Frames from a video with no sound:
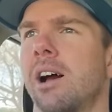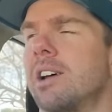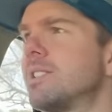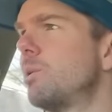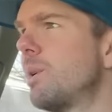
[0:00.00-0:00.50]
I
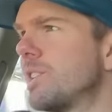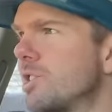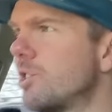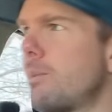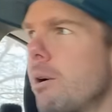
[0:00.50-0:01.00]
still wanted
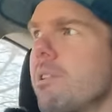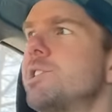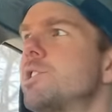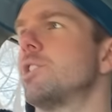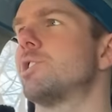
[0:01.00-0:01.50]
to do my
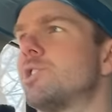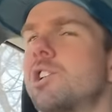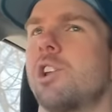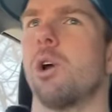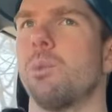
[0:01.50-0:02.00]
research
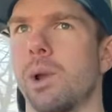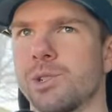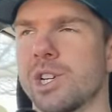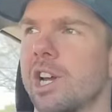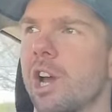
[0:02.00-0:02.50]
to know what I was going